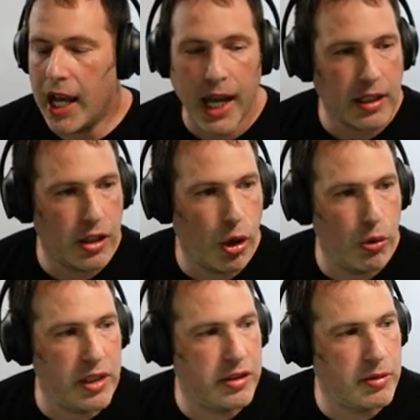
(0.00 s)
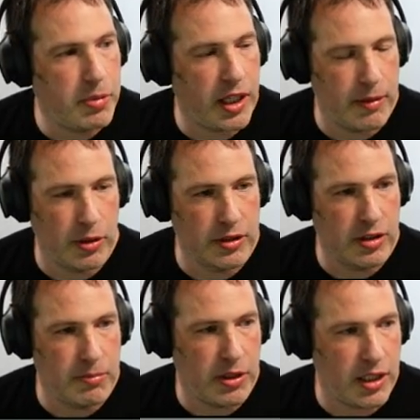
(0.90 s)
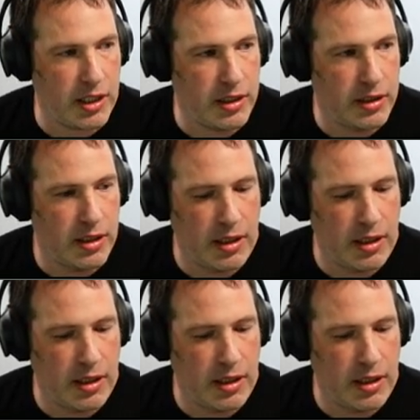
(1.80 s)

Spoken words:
not going to be able to be